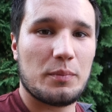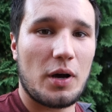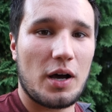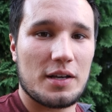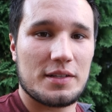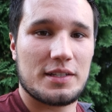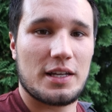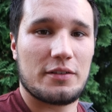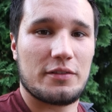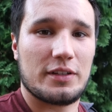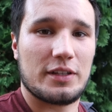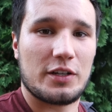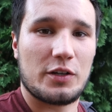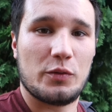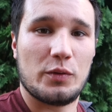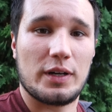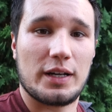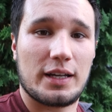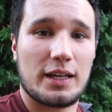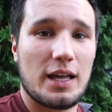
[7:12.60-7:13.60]
Pause that really
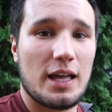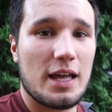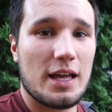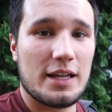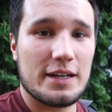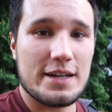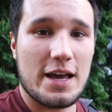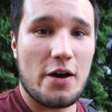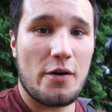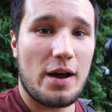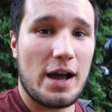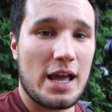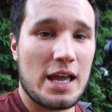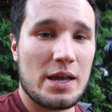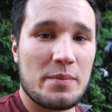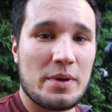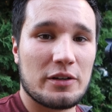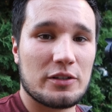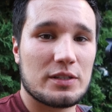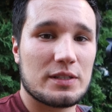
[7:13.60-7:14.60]
quick. Now I
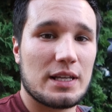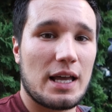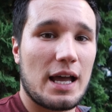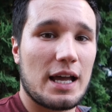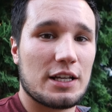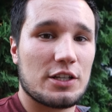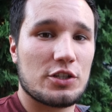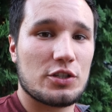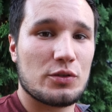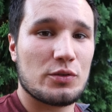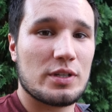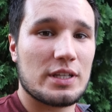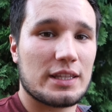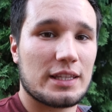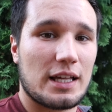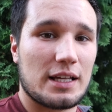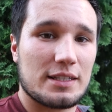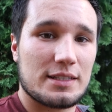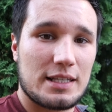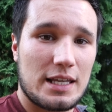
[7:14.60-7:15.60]
am outside shooting
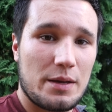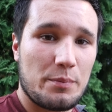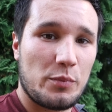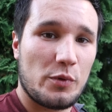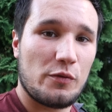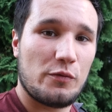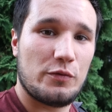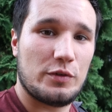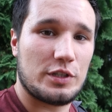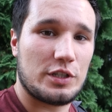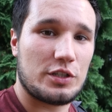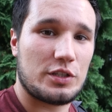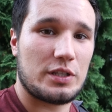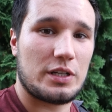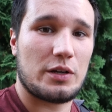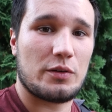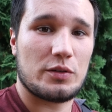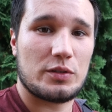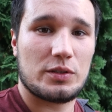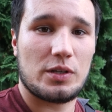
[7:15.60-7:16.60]
that sample footage
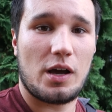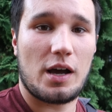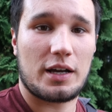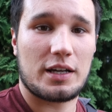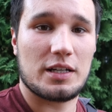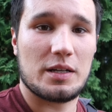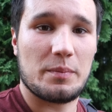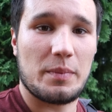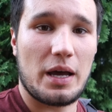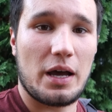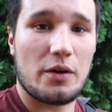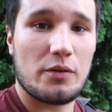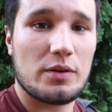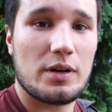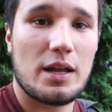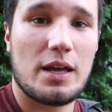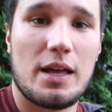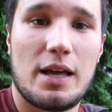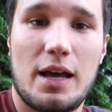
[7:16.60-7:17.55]
that I was talking about.